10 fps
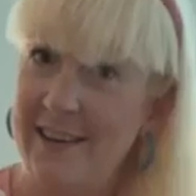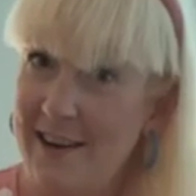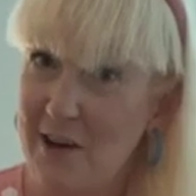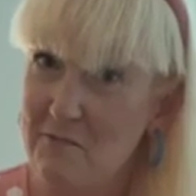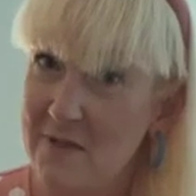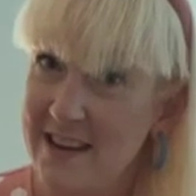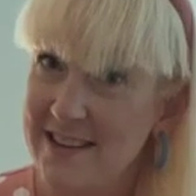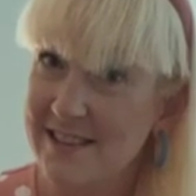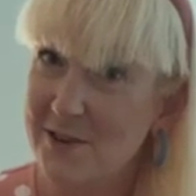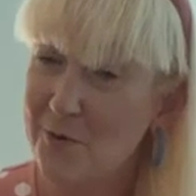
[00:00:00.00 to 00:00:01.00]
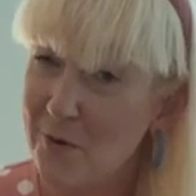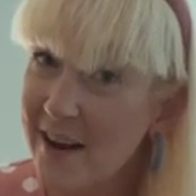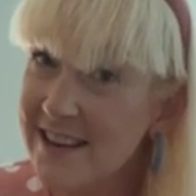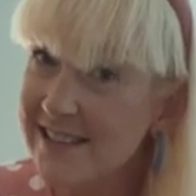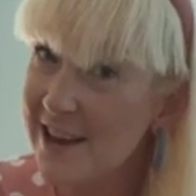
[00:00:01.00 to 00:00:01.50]
I've made
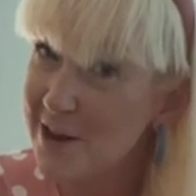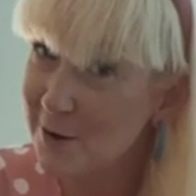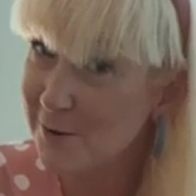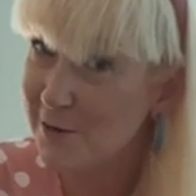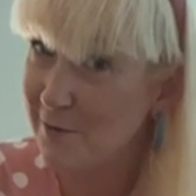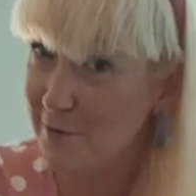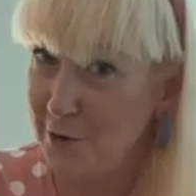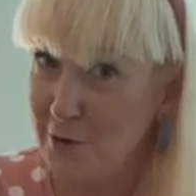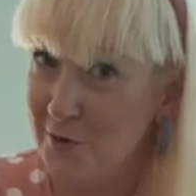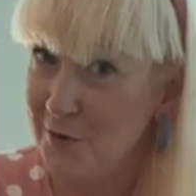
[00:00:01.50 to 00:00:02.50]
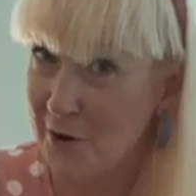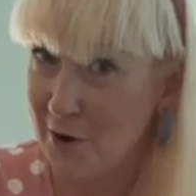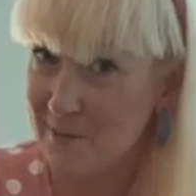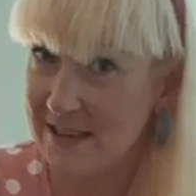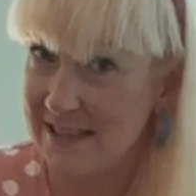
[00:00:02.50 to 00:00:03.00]
quite a lot of new
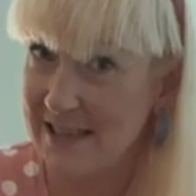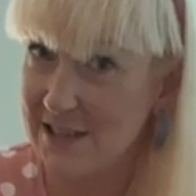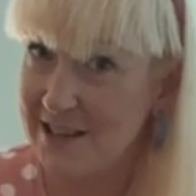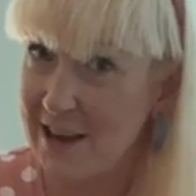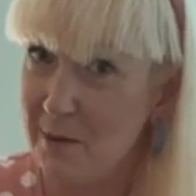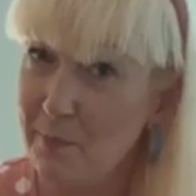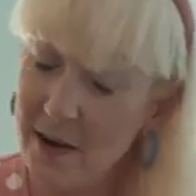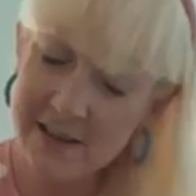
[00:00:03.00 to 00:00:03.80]
garments this year, but